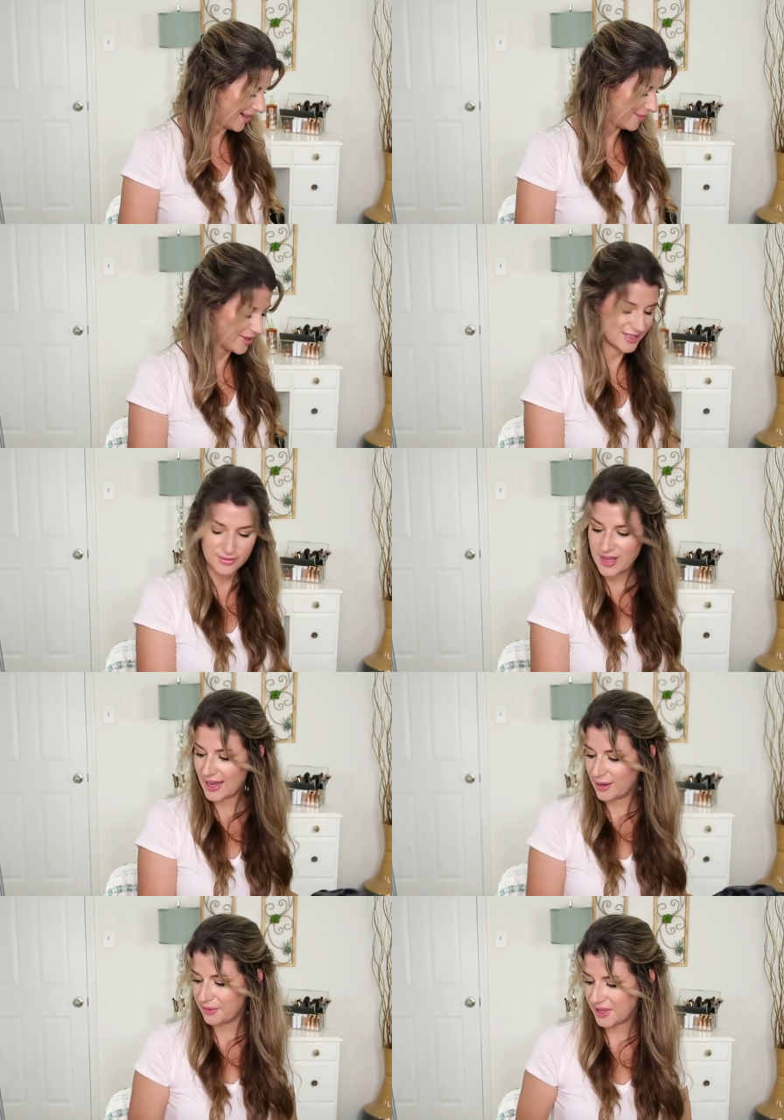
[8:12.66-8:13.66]
Um, so
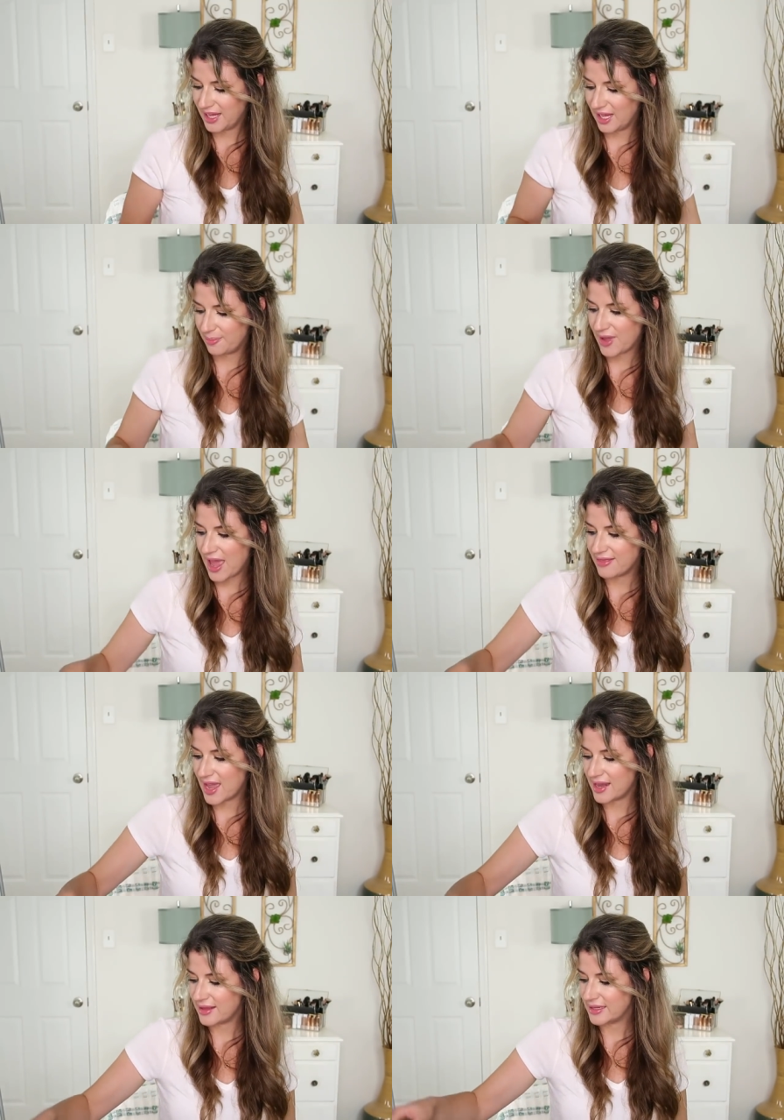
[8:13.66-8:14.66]
that I will keep. And
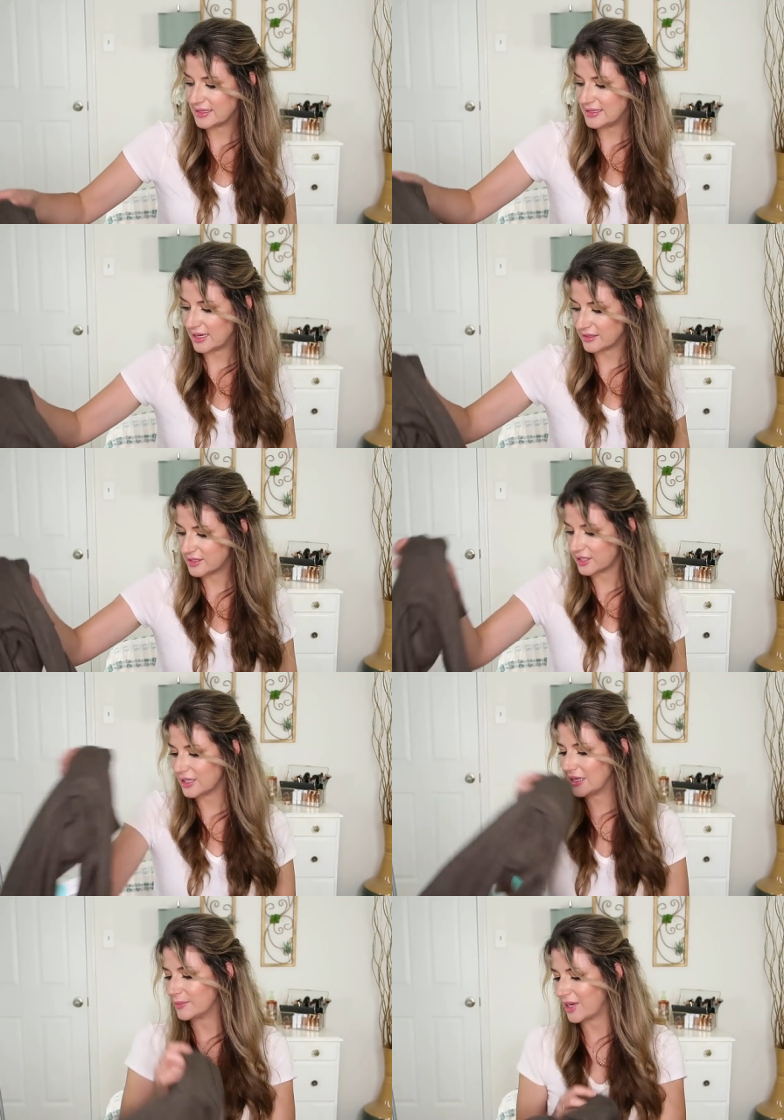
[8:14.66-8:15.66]
then this
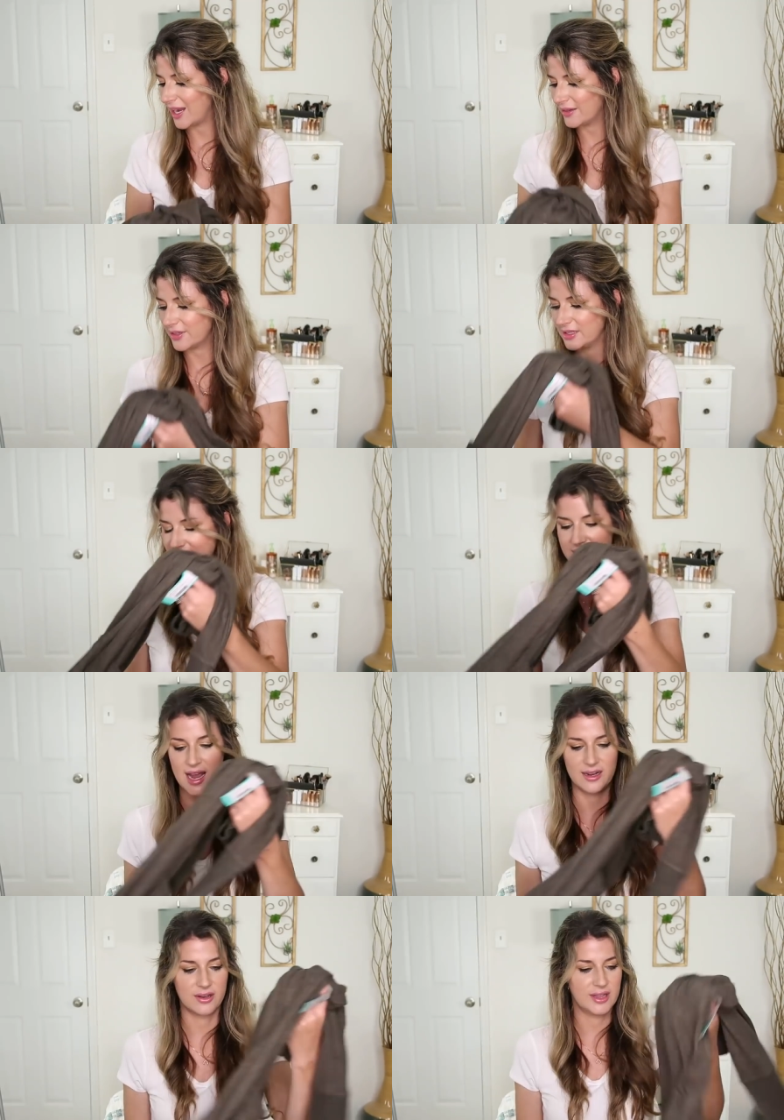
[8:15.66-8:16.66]
duster, I'm kind of
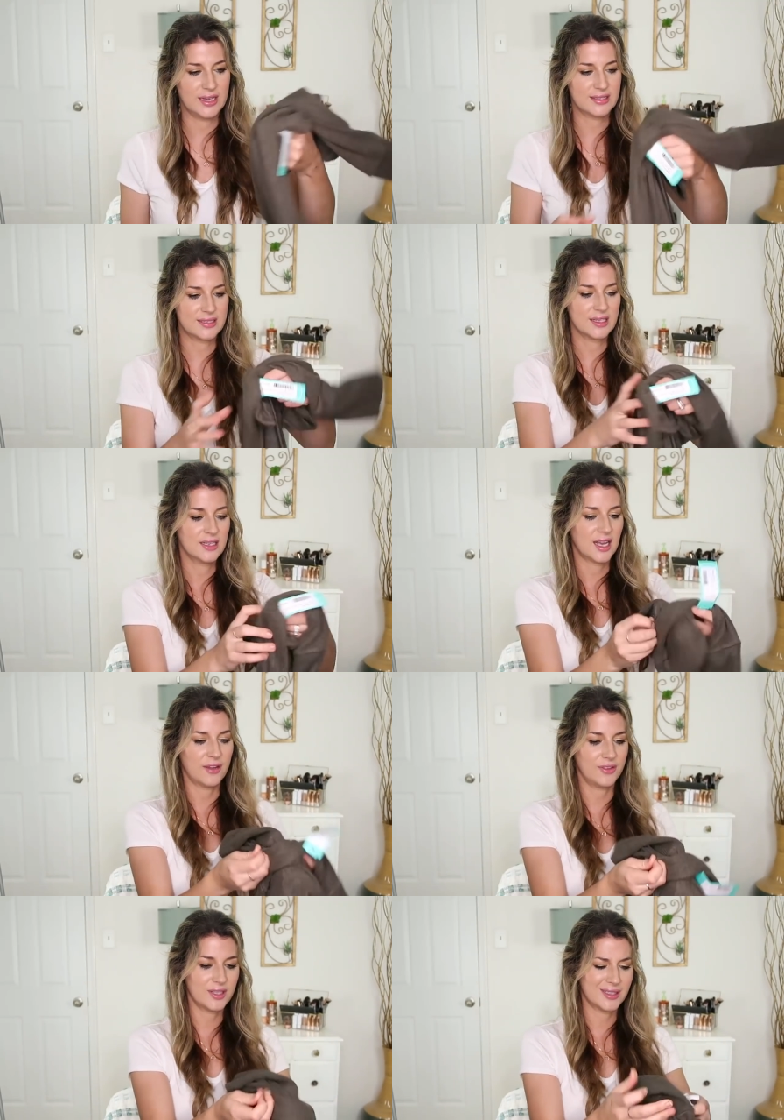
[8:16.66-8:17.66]
undecided on this.
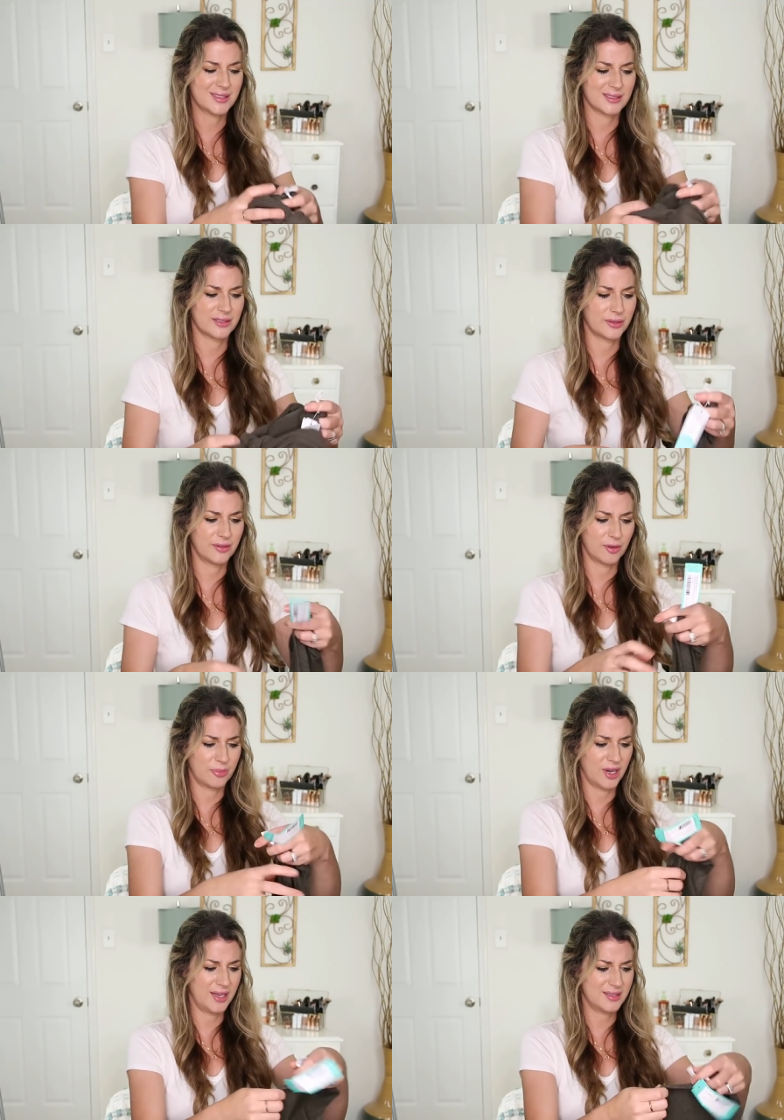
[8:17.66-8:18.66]
I feel like it's a little
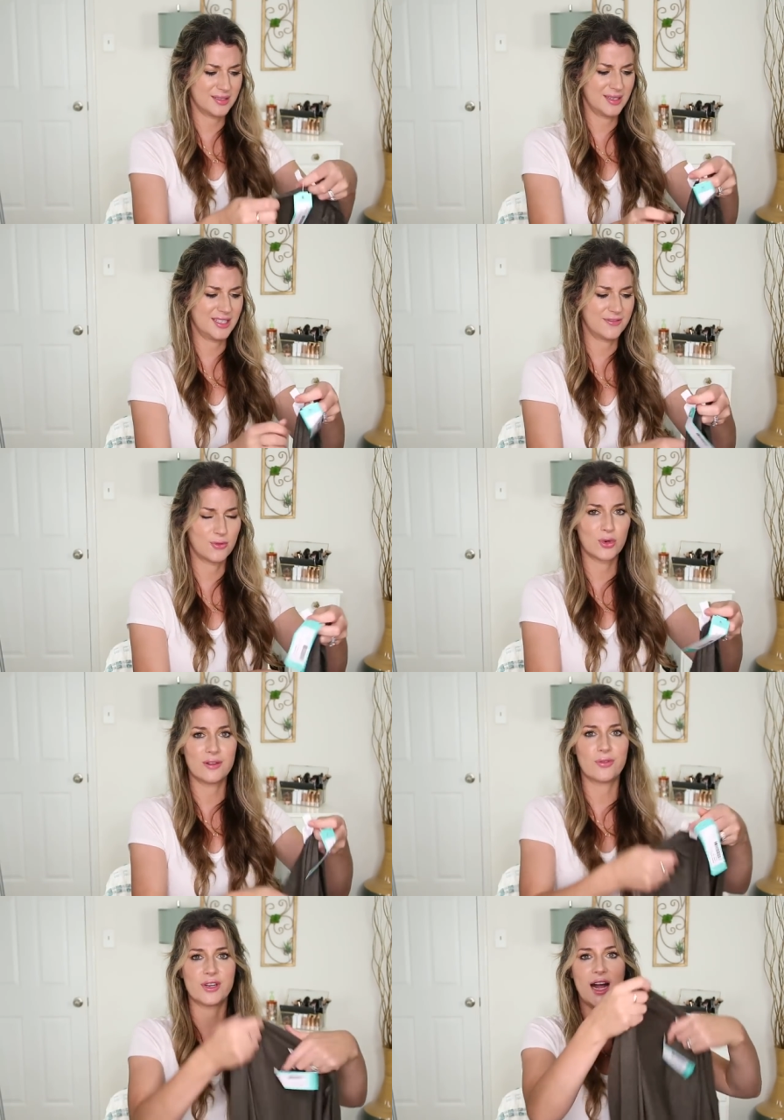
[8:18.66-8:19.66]
overpriced. It's
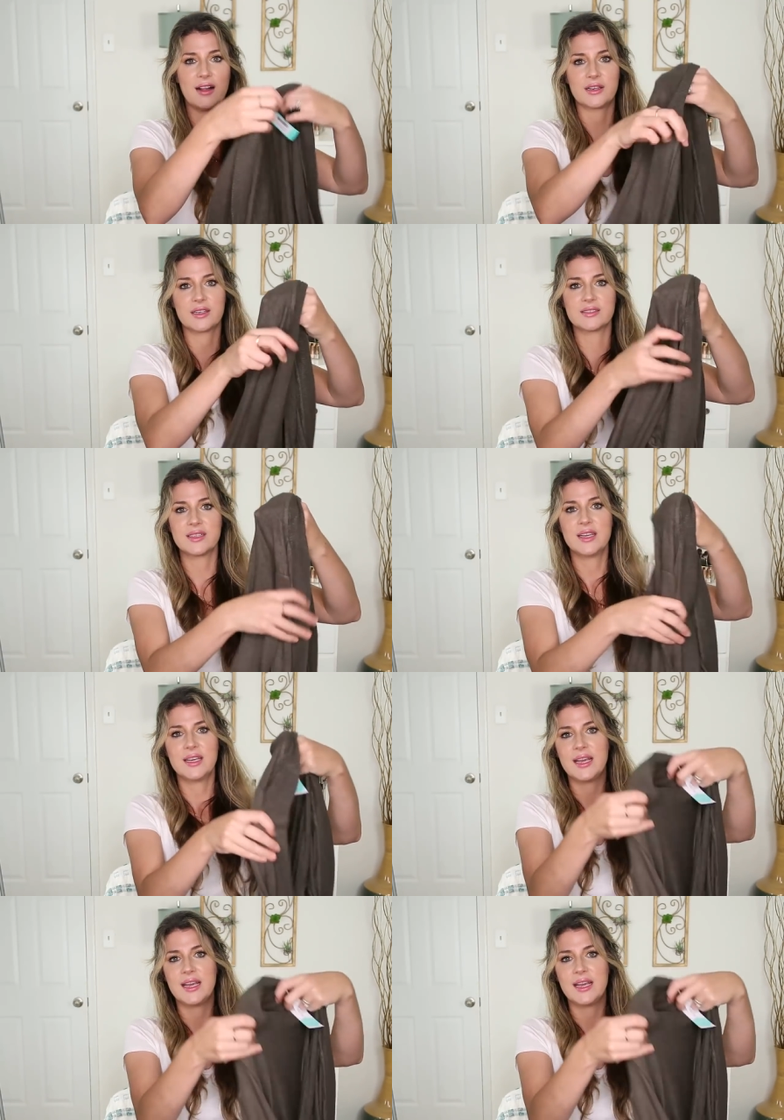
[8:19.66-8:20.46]
$44.